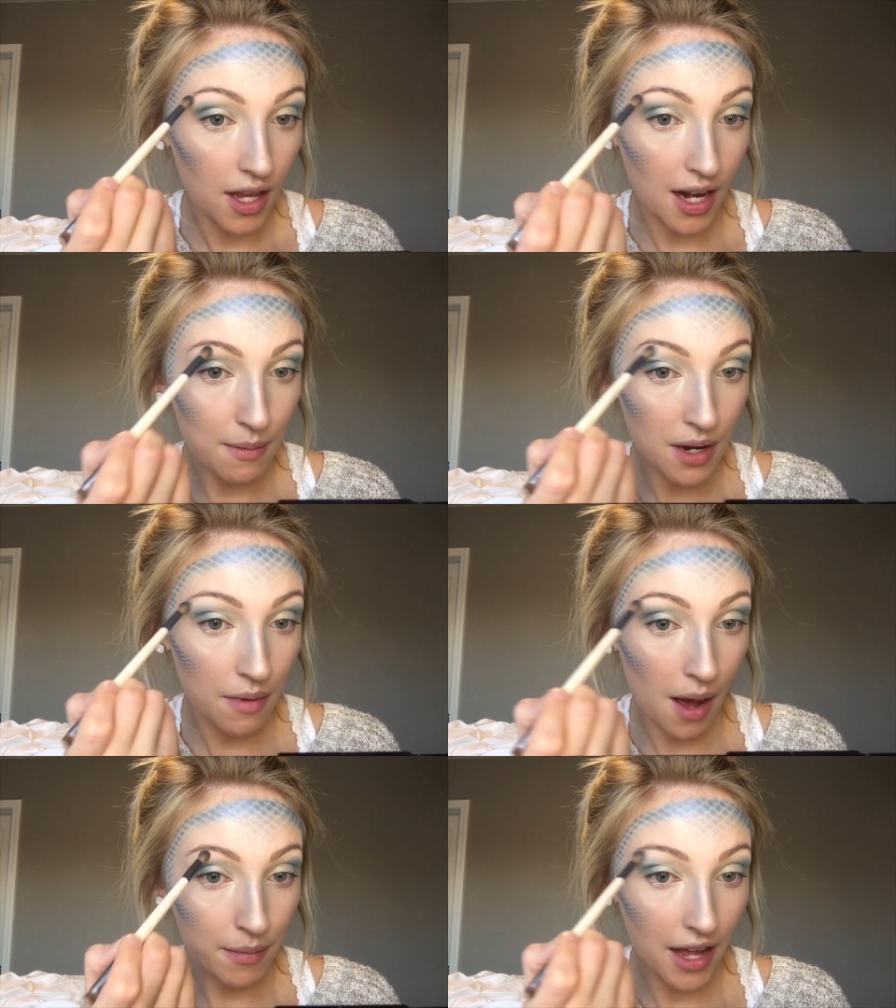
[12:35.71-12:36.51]
And I'm going to
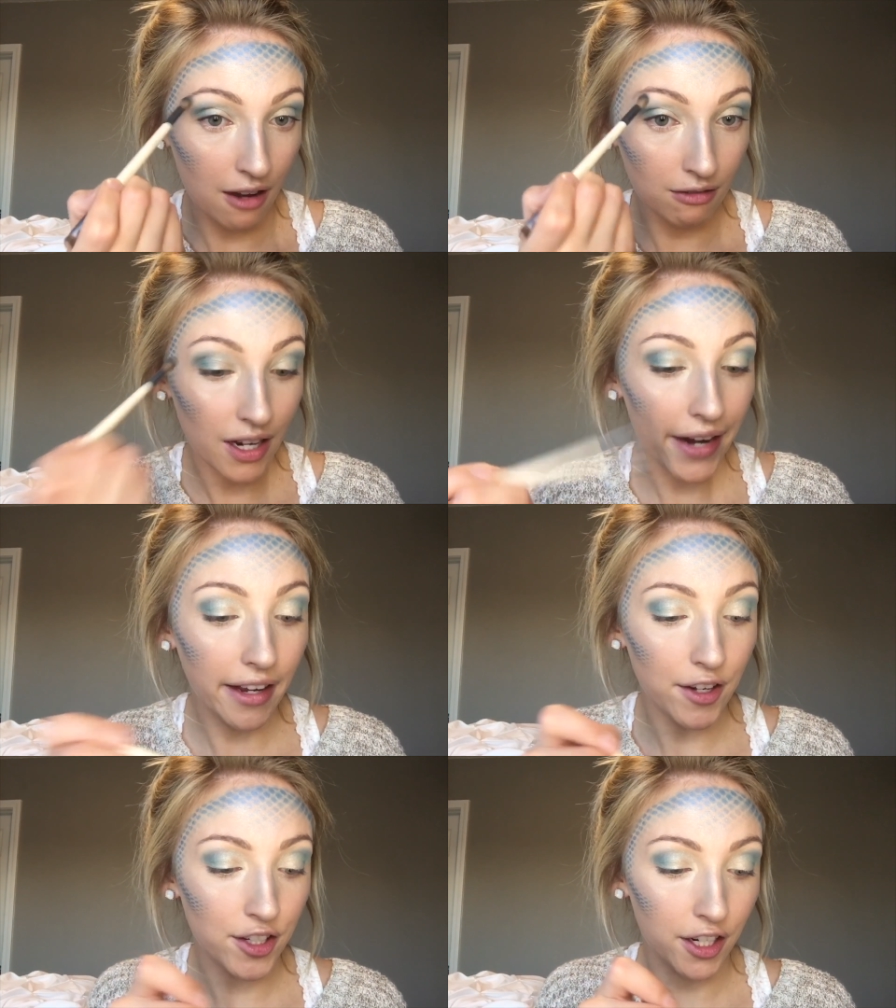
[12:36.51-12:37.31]
pop that
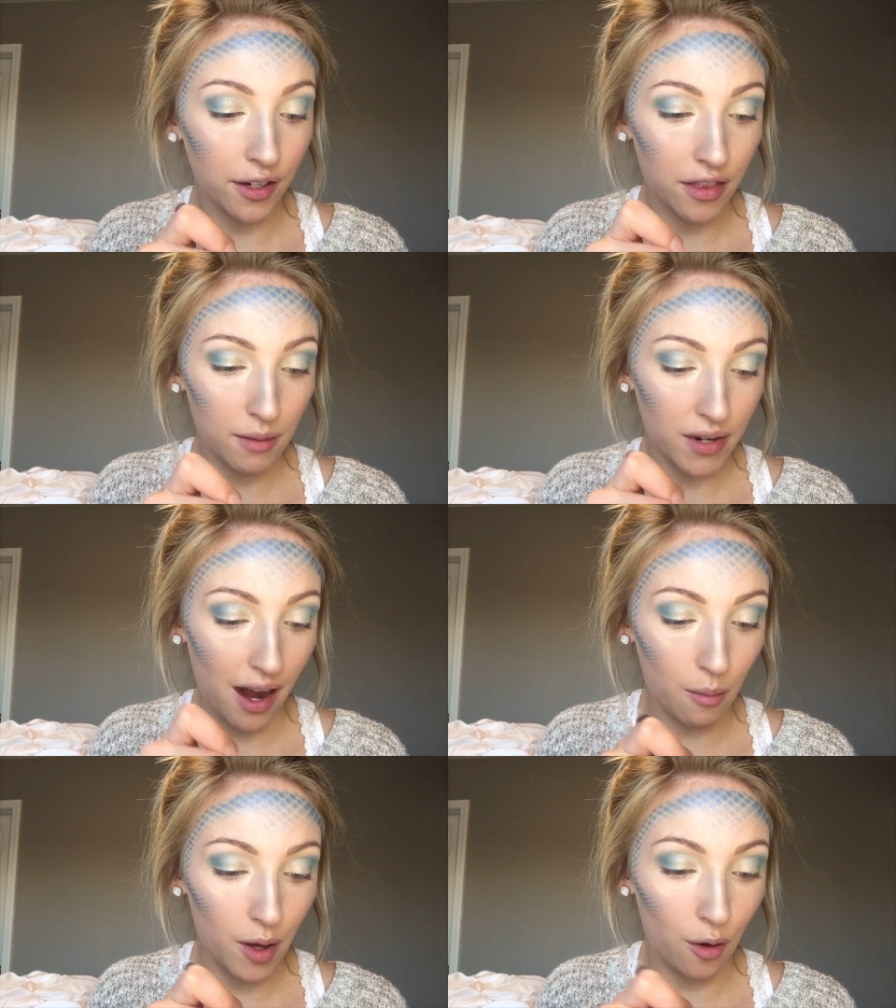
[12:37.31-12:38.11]
right under the
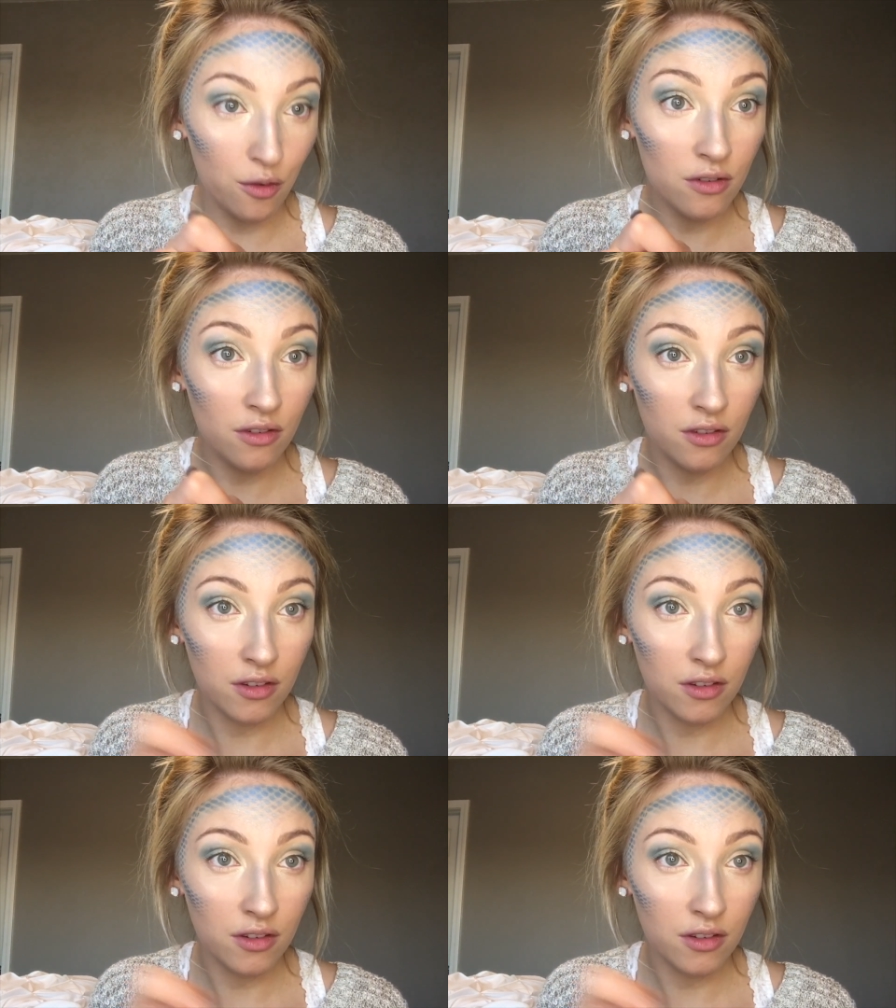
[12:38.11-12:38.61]
brow bone.